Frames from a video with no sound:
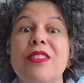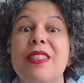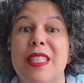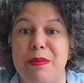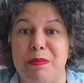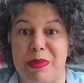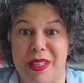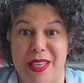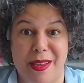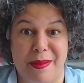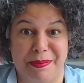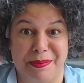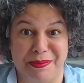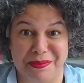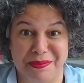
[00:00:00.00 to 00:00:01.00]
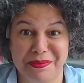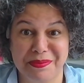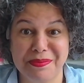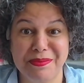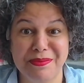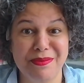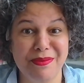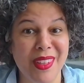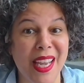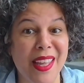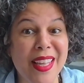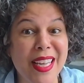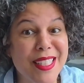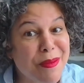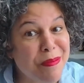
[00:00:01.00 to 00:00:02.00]
deeply, and
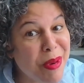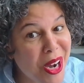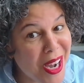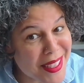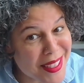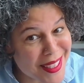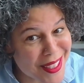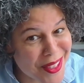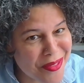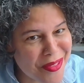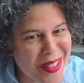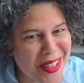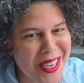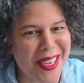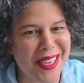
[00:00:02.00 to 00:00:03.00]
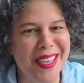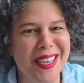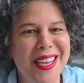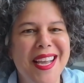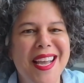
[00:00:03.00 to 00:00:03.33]
that's a positive thing.